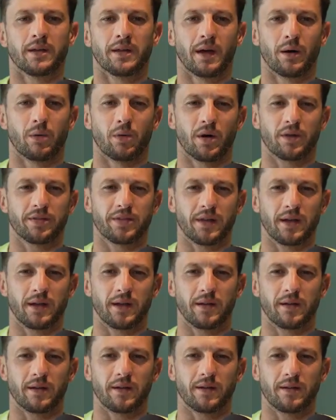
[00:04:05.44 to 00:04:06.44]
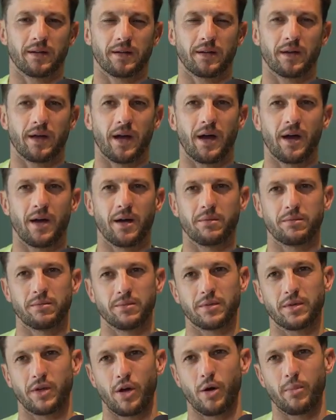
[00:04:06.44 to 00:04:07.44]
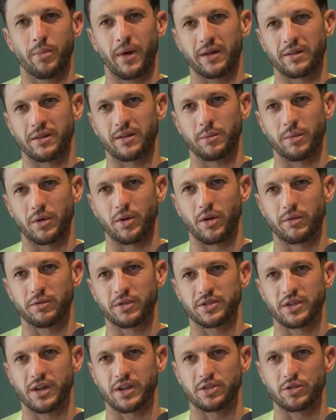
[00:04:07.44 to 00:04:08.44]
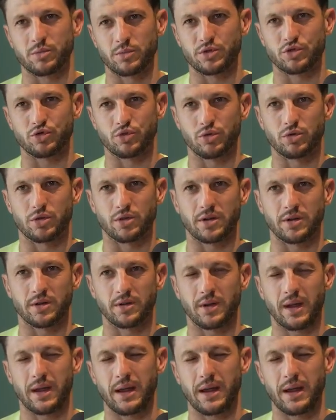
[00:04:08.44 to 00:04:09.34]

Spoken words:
Yeah, well, I think going back to my conversation with Jordan,